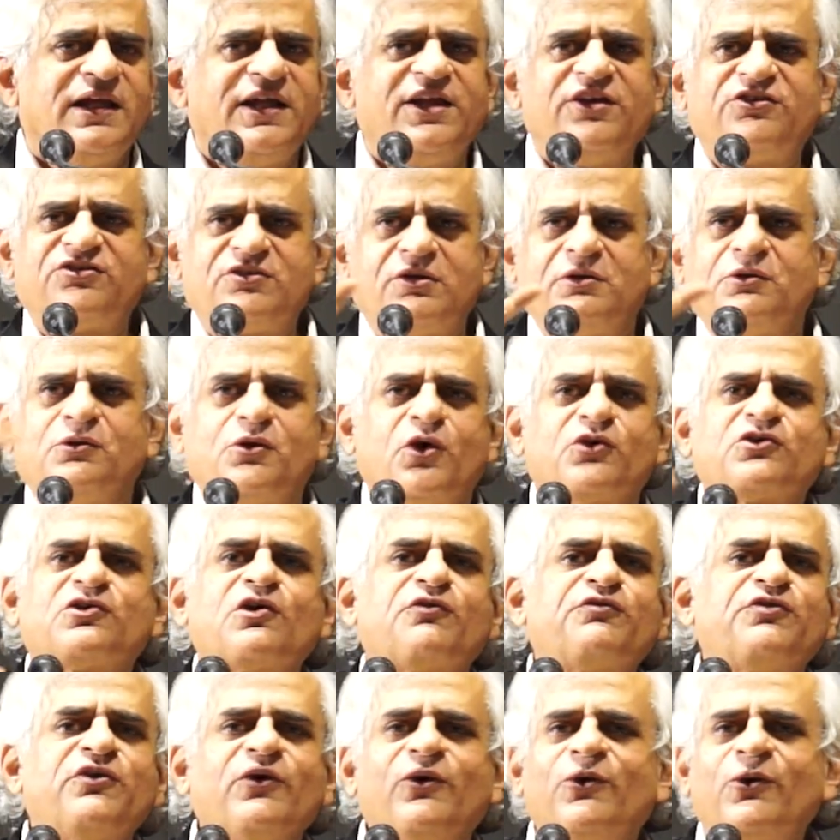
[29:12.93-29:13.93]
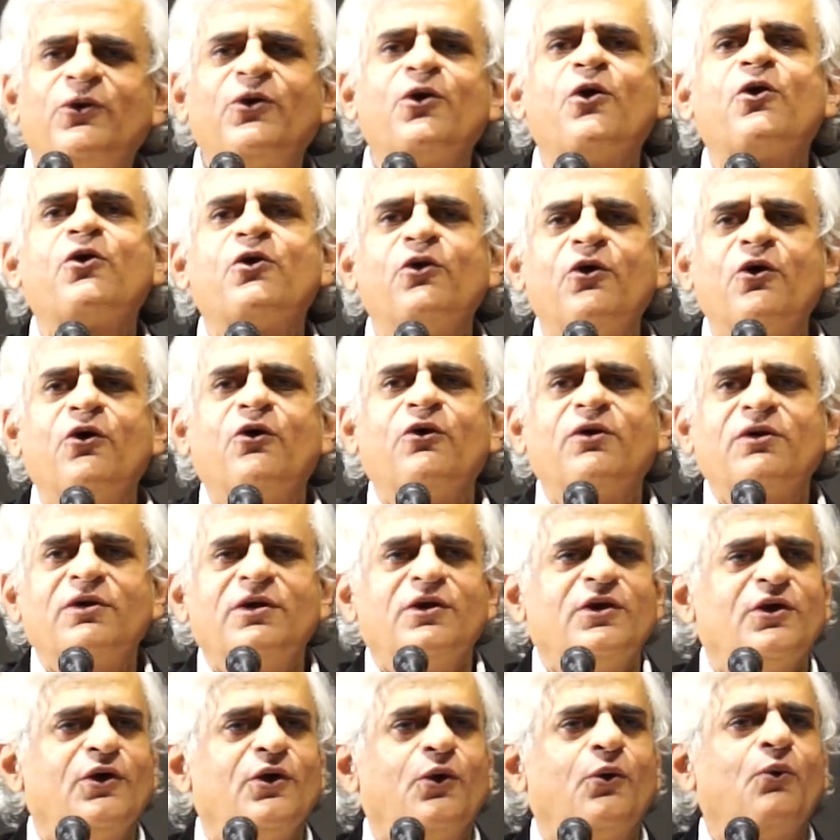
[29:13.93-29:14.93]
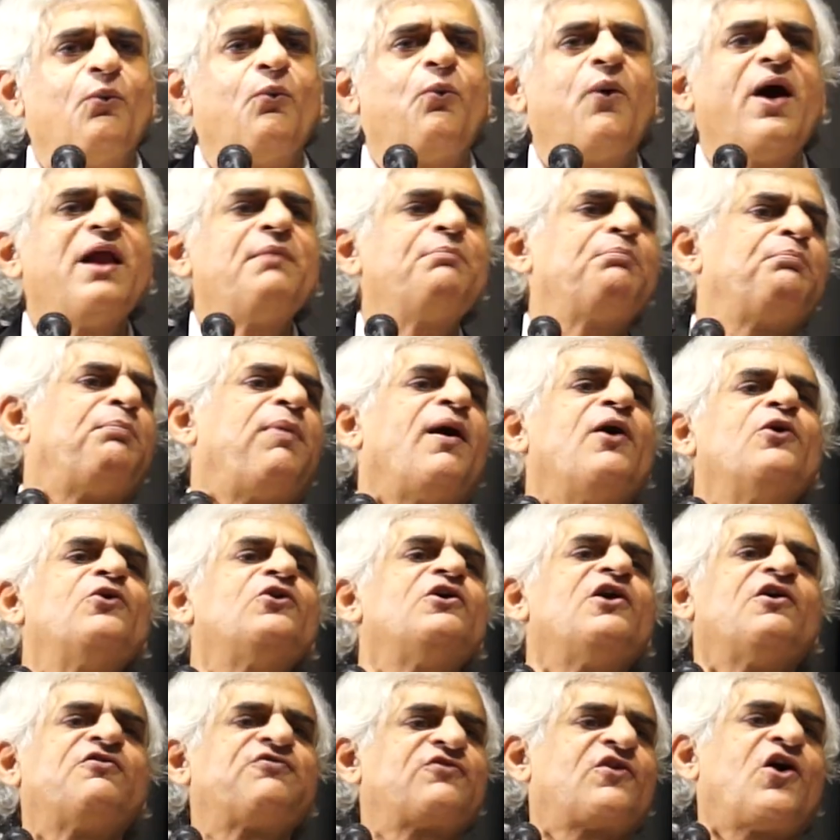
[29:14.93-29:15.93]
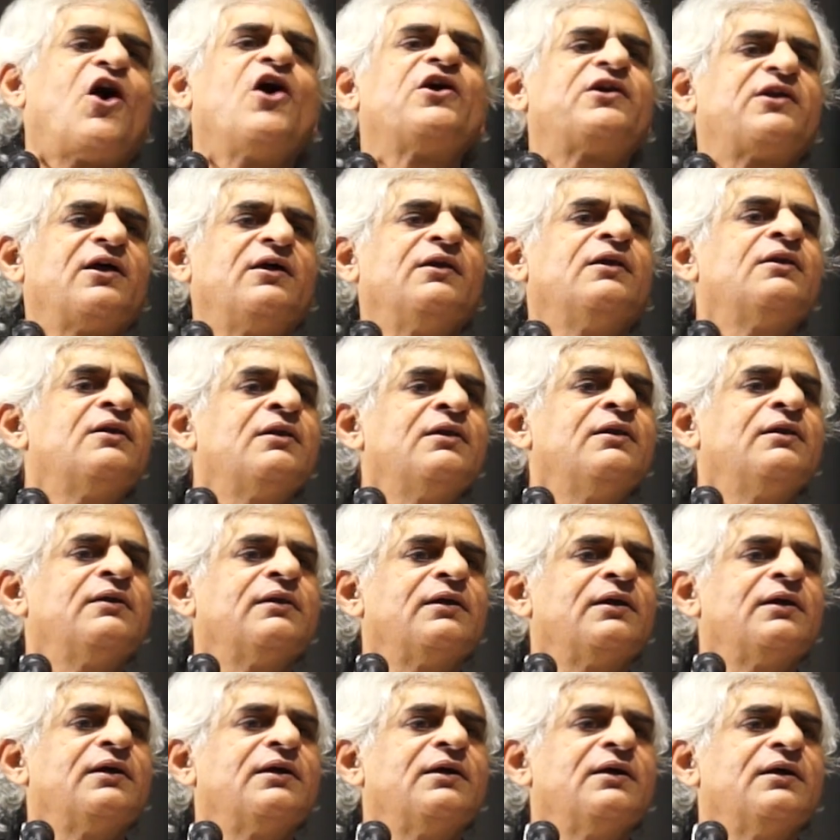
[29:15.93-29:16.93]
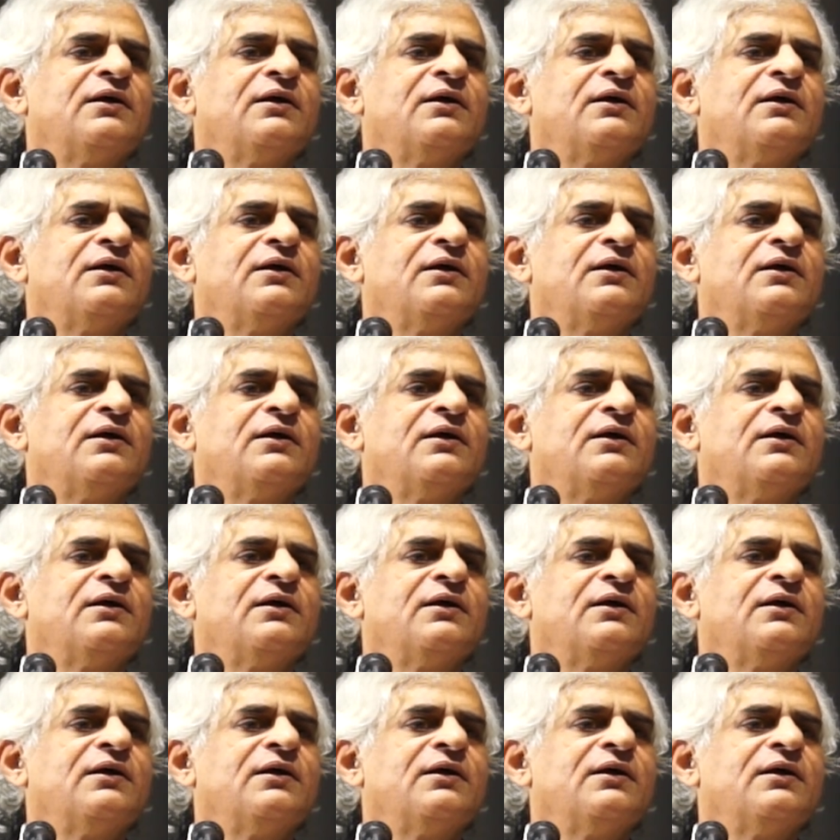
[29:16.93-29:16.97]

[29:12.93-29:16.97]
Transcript: In those of you who don't know, 1 pound of cotton,